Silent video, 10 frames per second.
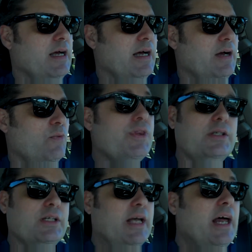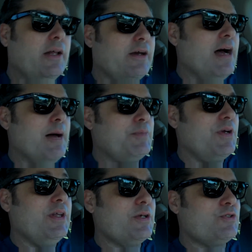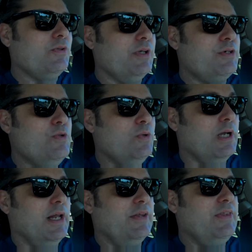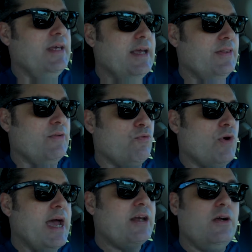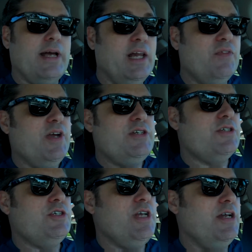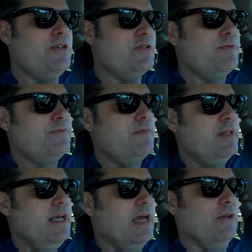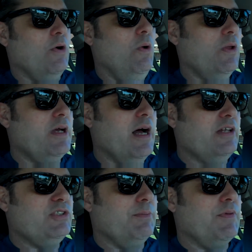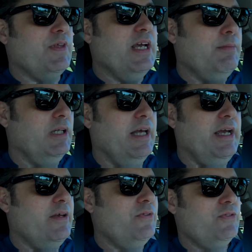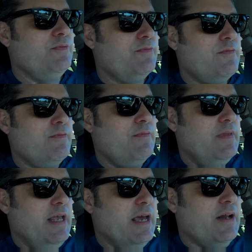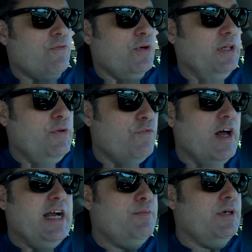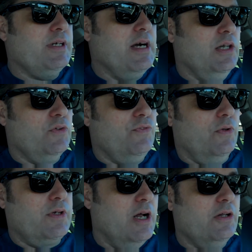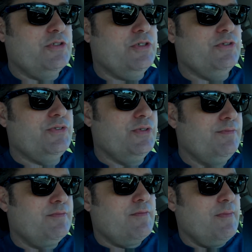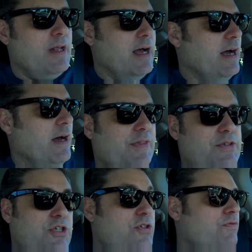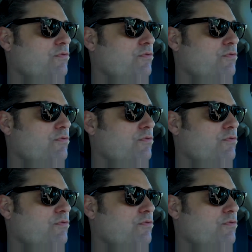uh, with a little helicopter. I think is really cool. I like the, the radical elevation changes and the whole concept of the Himalayas and a really vibrant, colorful cultures uh, that's just